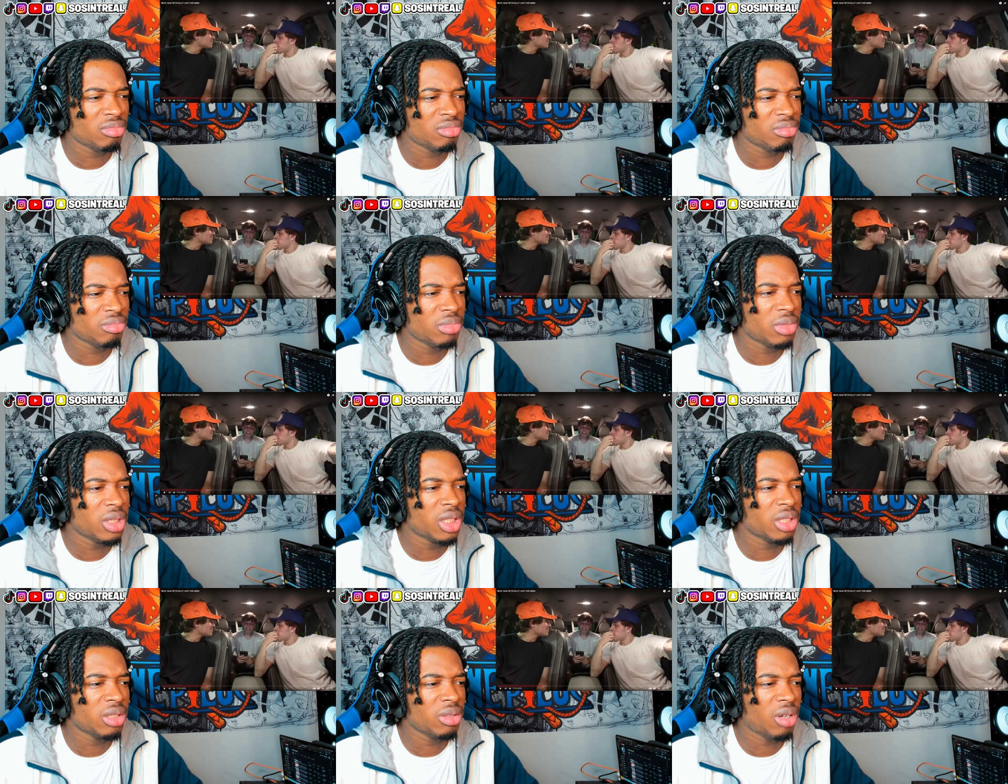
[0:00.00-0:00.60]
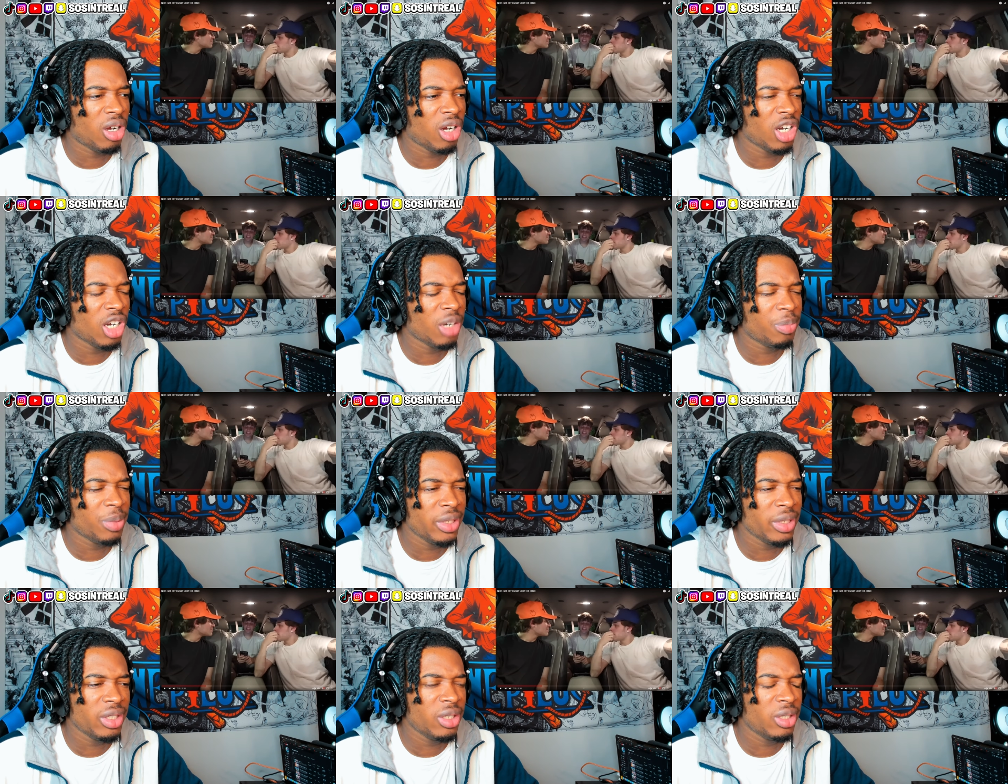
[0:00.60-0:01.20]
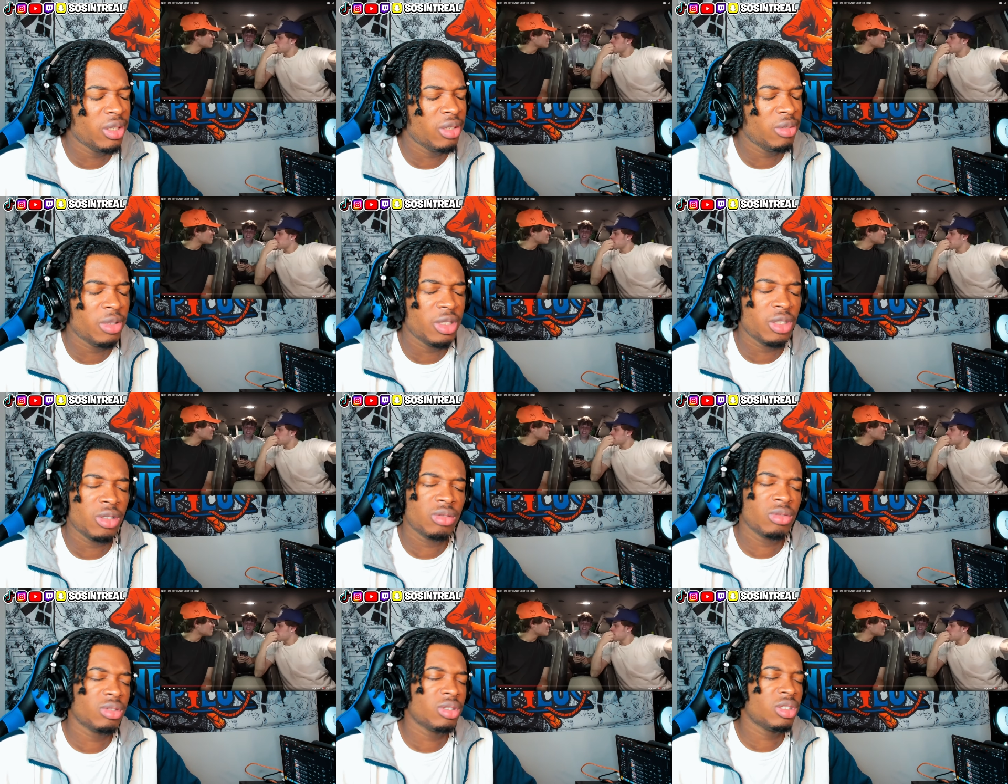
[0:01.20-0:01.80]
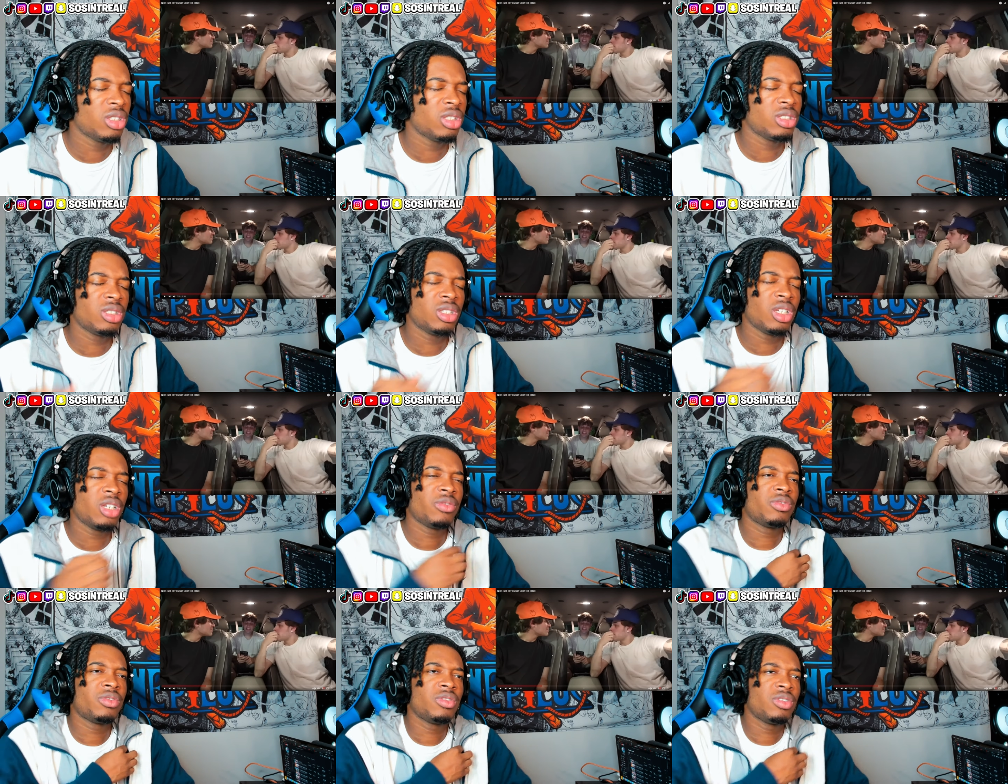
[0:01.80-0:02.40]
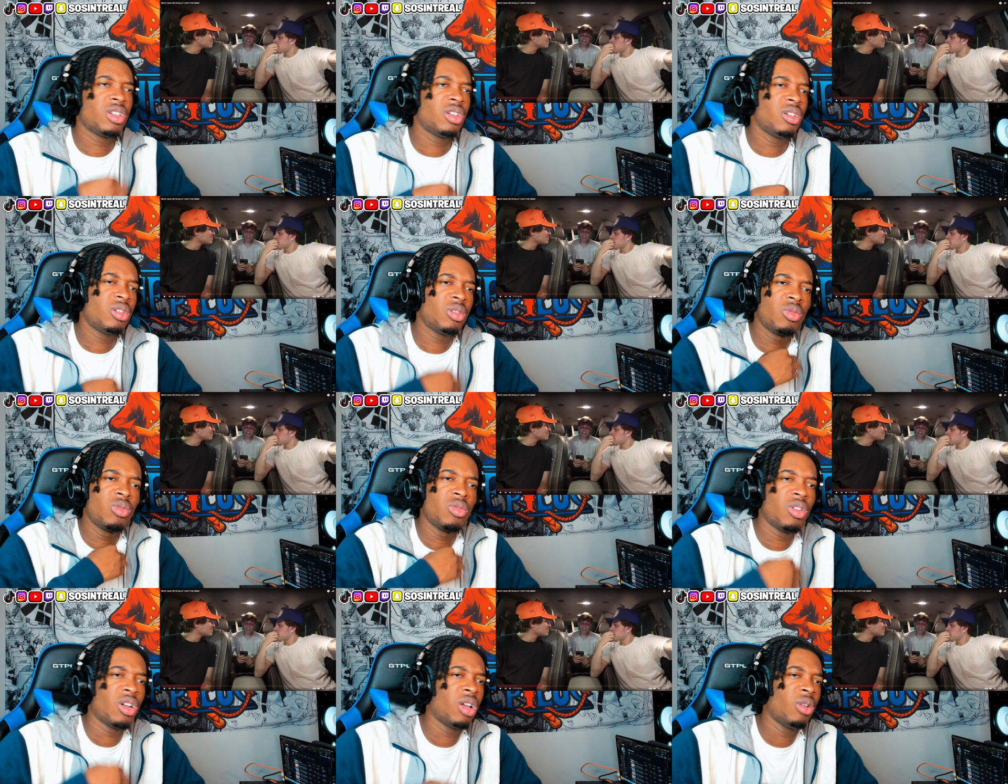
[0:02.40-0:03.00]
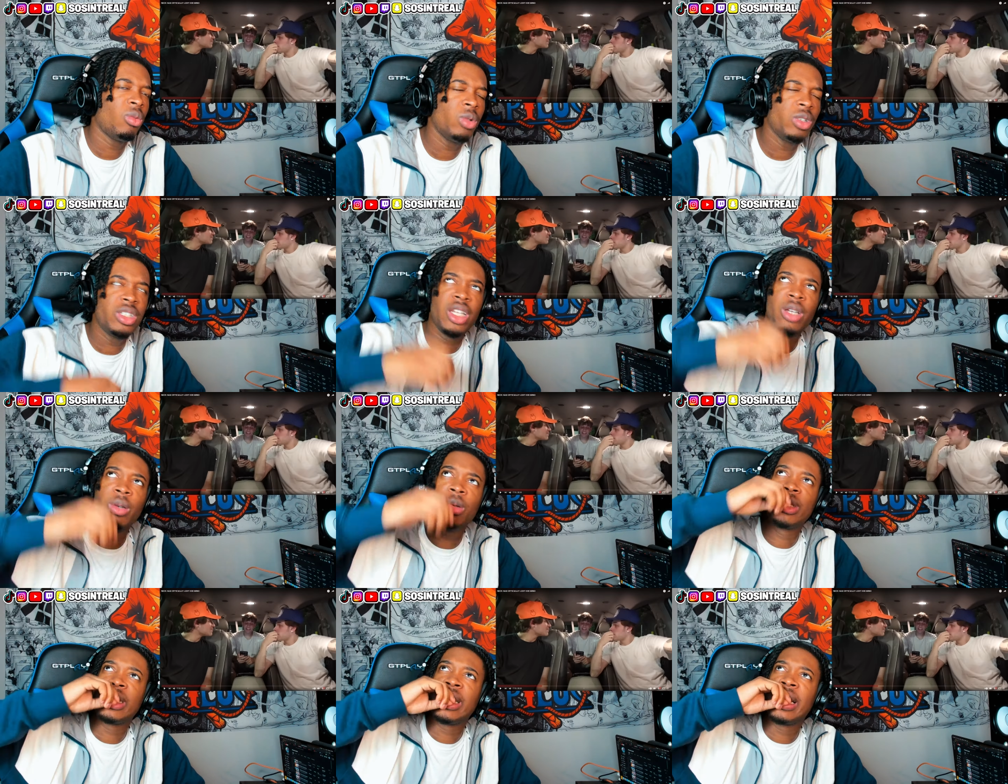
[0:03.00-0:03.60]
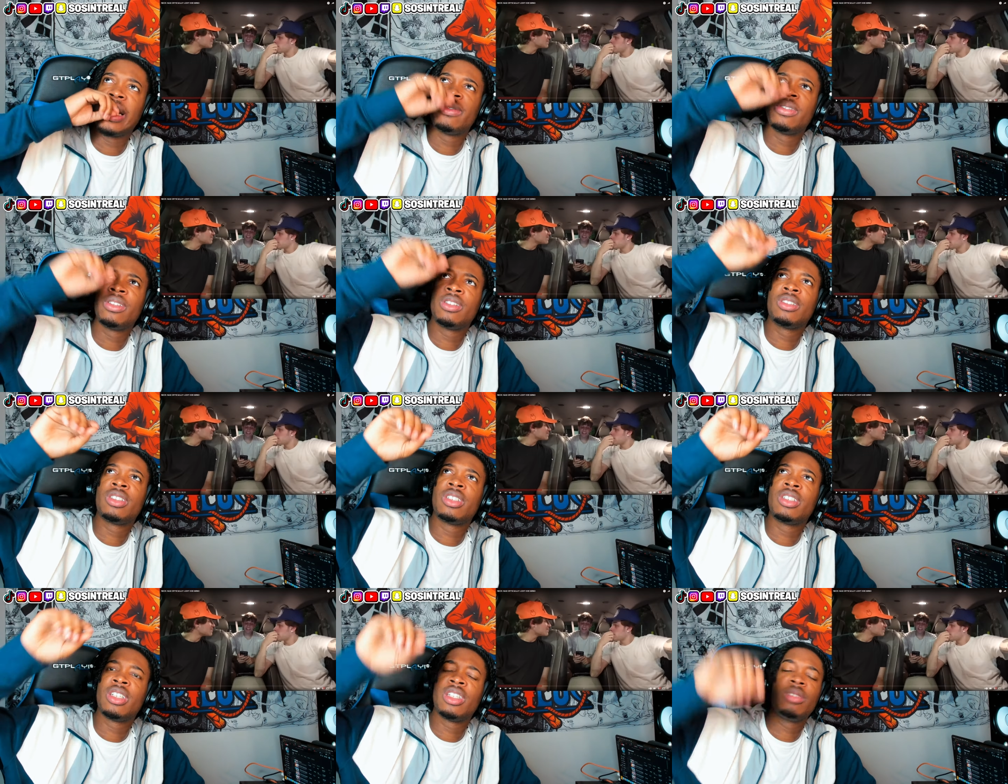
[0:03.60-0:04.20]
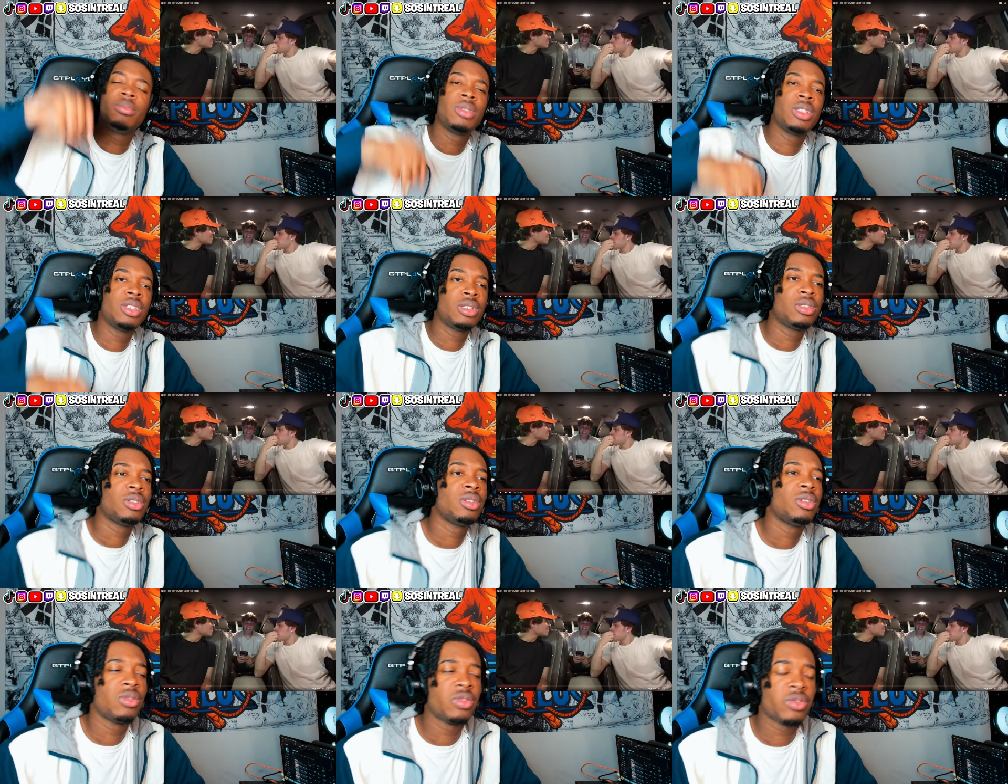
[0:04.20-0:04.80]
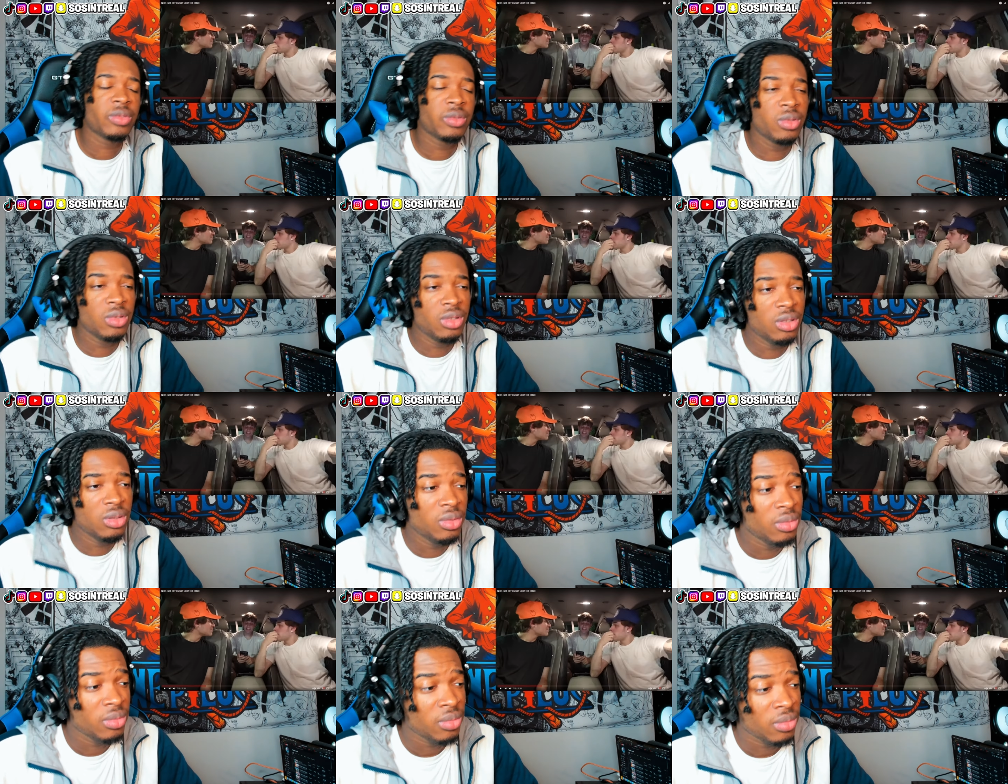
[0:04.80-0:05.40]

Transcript: But R I P to them, bro, is definitely not cool. I wish they was live here today, man, for real.